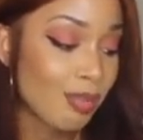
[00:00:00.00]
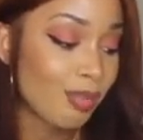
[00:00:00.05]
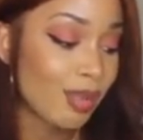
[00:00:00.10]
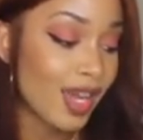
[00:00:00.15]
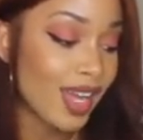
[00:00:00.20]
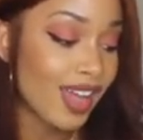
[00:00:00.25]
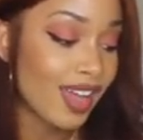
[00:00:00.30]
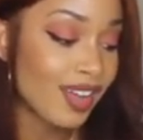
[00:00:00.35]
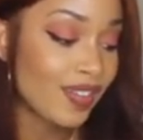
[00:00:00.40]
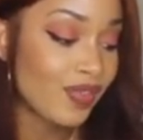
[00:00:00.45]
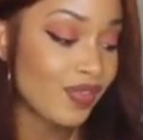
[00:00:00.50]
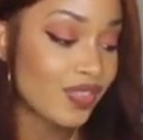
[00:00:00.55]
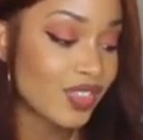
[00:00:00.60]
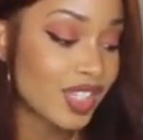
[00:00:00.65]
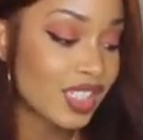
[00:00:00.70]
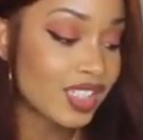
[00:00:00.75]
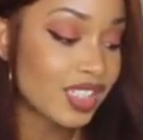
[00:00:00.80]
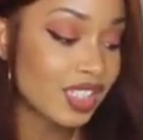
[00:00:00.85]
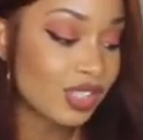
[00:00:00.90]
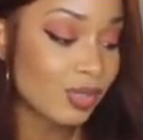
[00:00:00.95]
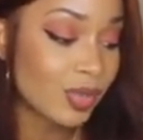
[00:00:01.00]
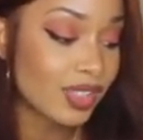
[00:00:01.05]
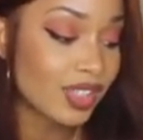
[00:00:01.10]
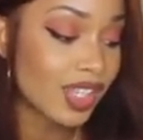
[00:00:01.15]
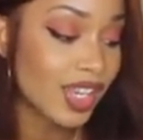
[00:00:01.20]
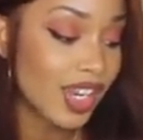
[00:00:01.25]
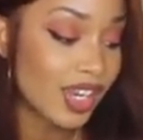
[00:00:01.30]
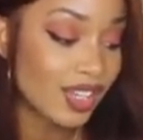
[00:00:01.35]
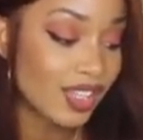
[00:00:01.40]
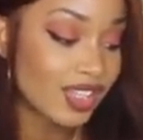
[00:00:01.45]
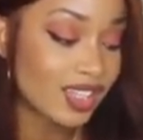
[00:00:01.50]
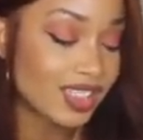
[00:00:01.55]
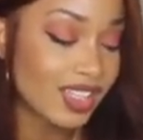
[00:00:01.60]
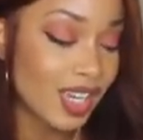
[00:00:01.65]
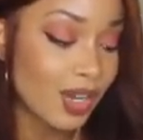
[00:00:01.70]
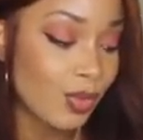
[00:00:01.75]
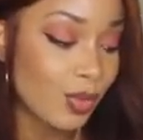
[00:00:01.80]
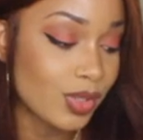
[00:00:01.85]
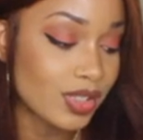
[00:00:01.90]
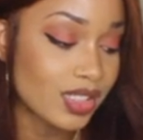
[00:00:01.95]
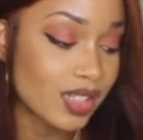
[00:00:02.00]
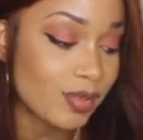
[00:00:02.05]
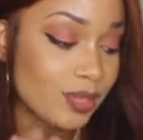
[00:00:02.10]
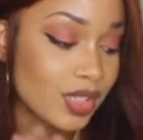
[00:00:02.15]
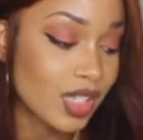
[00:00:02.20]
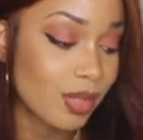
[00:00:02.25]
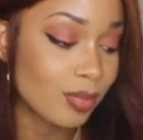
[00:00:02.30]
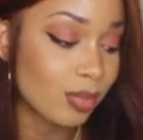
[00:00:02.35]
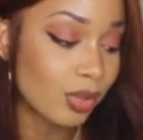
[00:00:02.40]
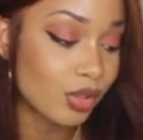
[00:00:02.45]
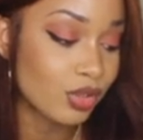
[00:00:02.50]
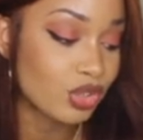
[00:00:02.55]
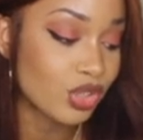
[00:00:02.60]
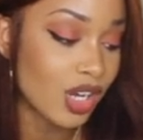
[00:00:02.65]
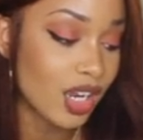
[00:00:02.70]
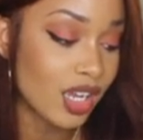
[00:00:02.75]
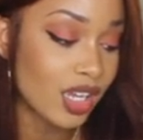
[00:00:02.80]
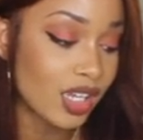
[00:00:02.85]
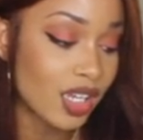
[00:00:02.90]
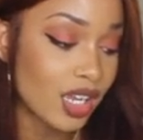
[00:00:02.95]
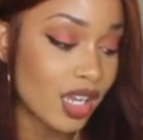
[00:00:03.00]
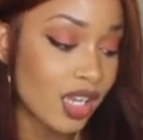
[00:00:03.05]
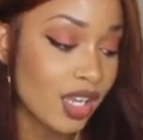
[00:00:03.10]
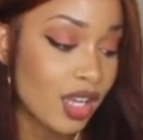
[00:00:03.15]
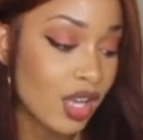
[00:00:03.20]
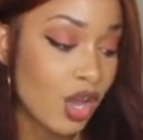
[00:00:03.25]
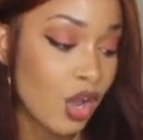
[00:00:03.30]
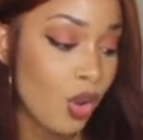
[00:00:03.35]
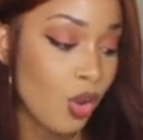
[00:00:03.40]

but this is what the hair looks like once I'm done blow drying it.